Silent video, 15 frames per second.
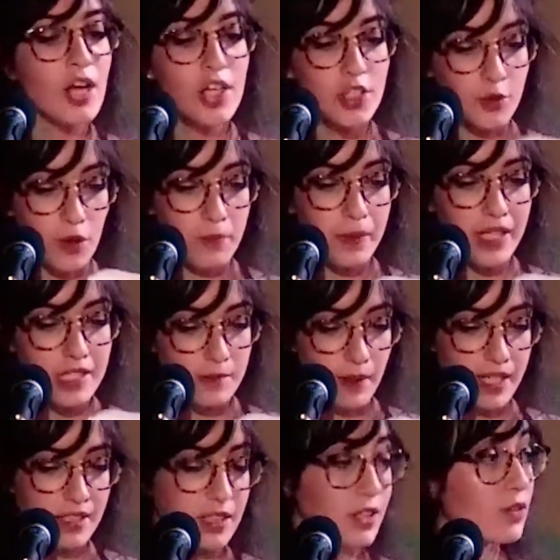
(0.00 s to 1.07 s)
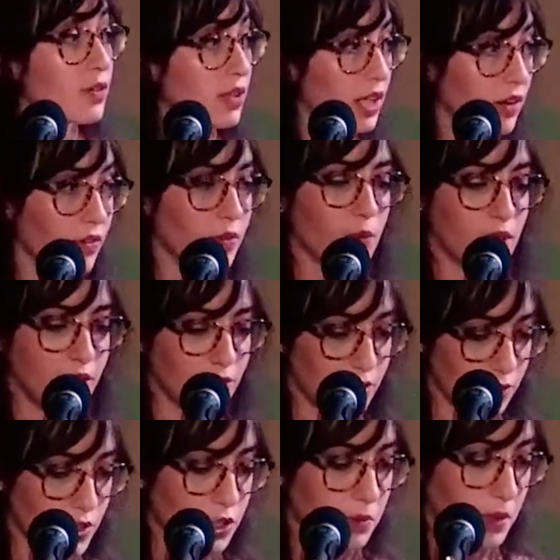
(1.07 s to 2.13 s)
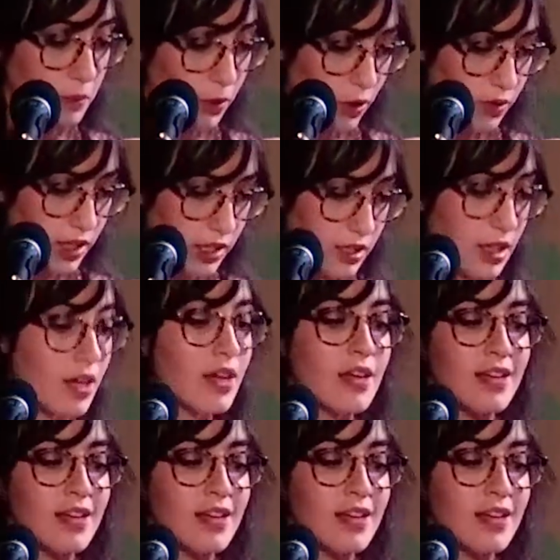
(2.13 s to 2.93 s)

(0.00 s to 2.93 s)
She won't be expecting you to leave, and when you do, she'll be broken.